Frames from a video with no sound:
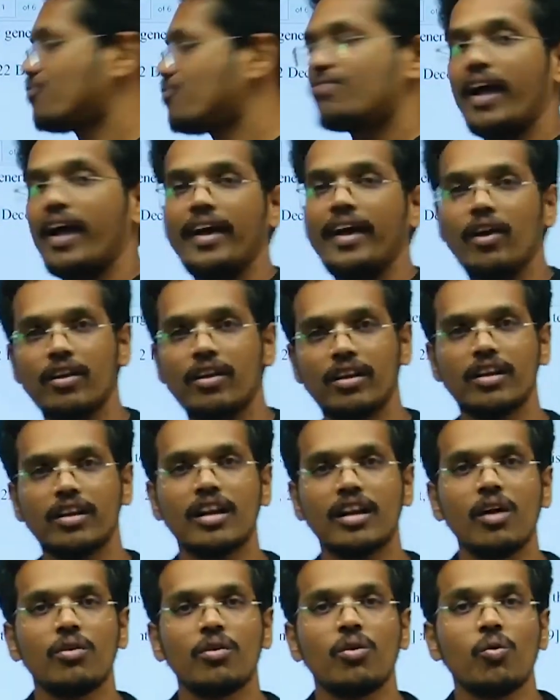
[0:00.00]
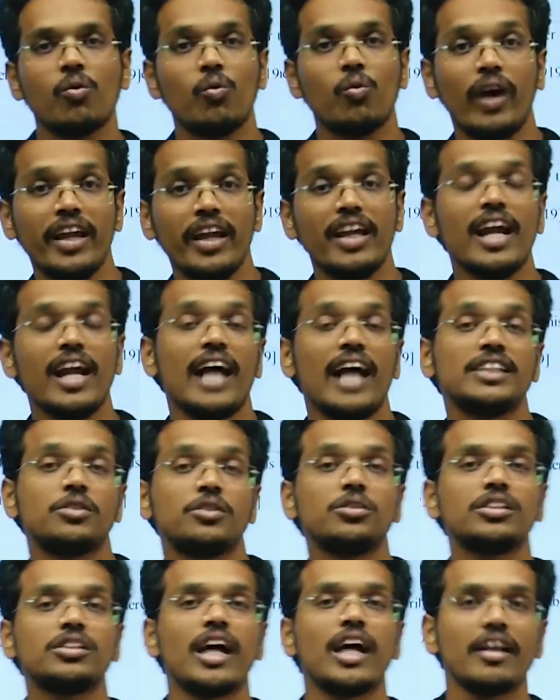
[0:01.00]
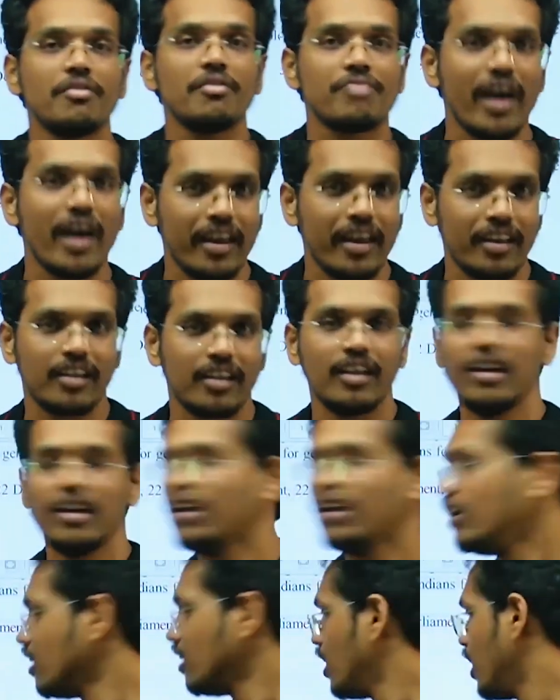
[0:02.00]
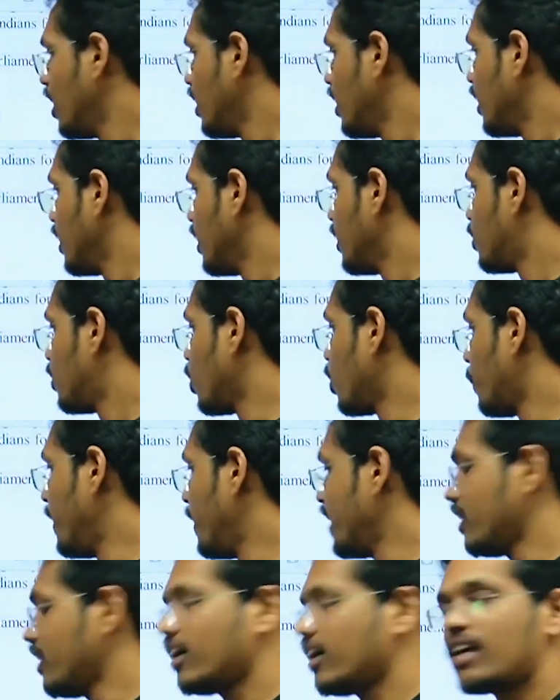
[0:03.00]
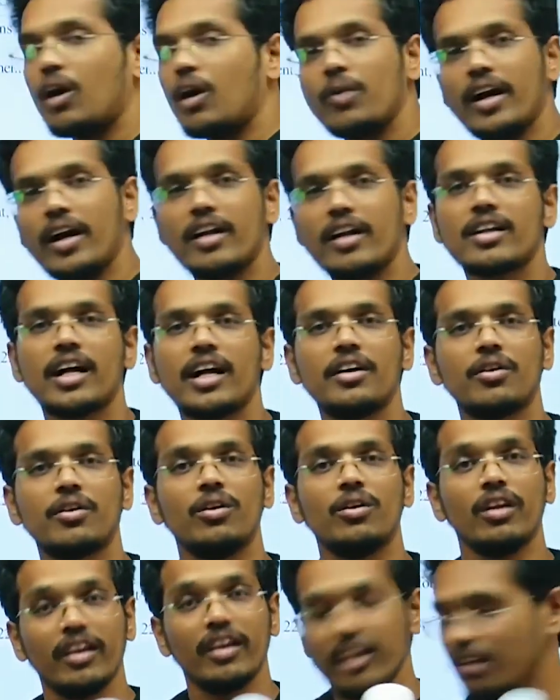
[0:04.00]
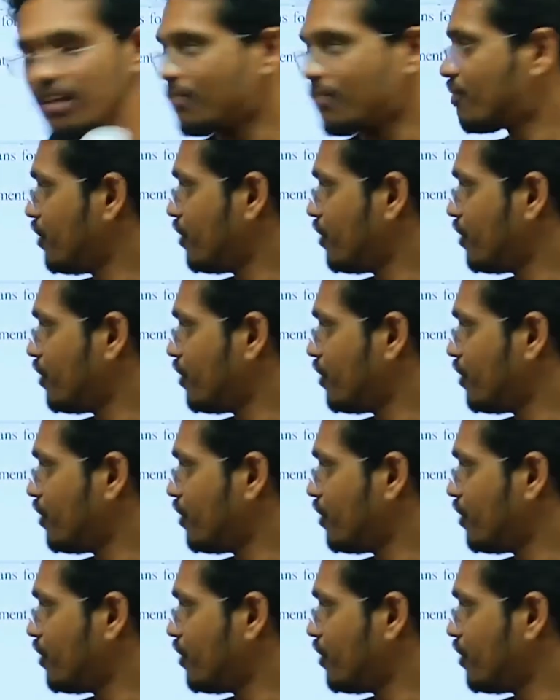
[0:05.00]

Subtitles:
fire on the crowd? Why he has to start a firing? To bring the crowd under control. If